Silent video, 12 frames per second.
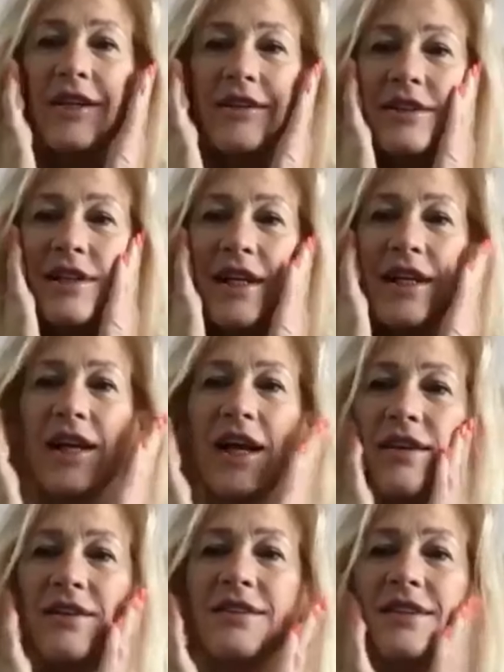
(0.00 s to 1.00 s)
It's like
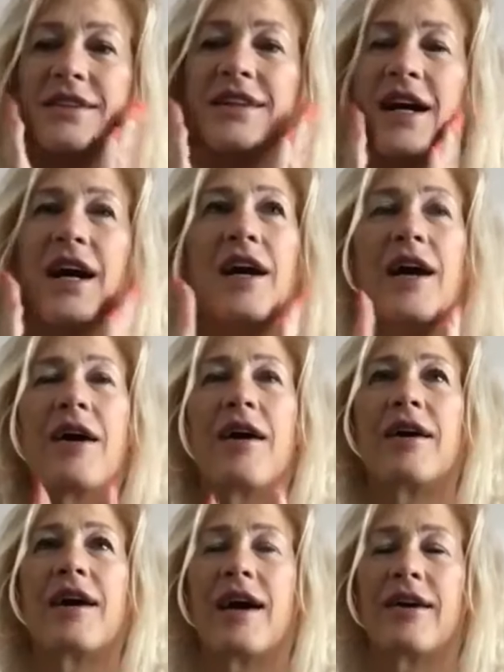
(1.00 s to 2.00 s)

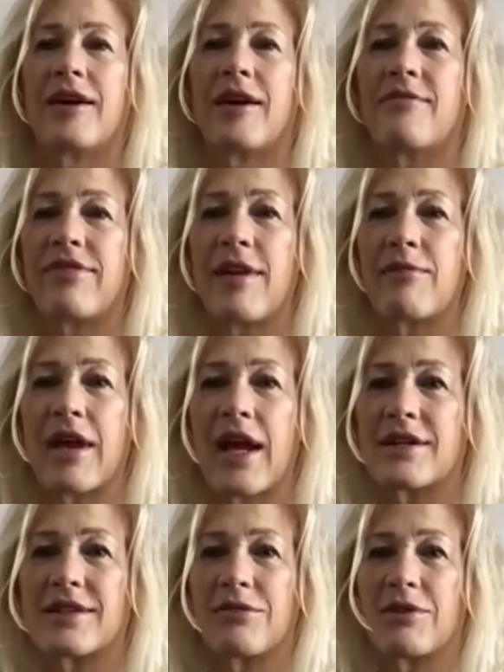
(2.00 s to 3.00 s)
I'm
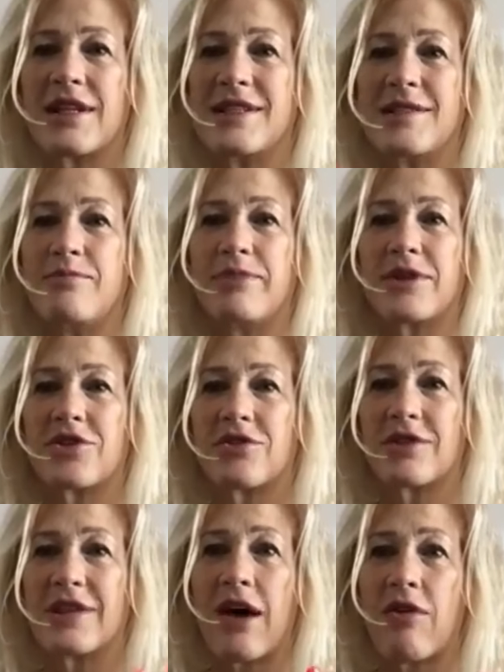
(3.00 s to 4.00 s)
flabbergasted when I see
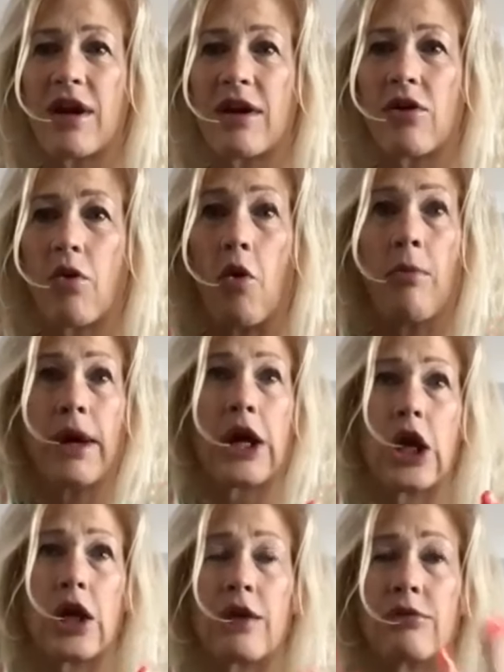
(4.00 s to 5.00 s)
pictures now. I go, oh my
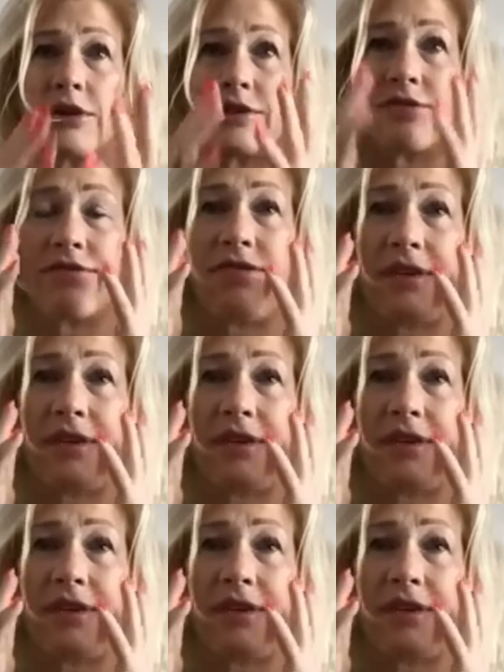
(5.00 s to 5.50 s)
God, I was fat,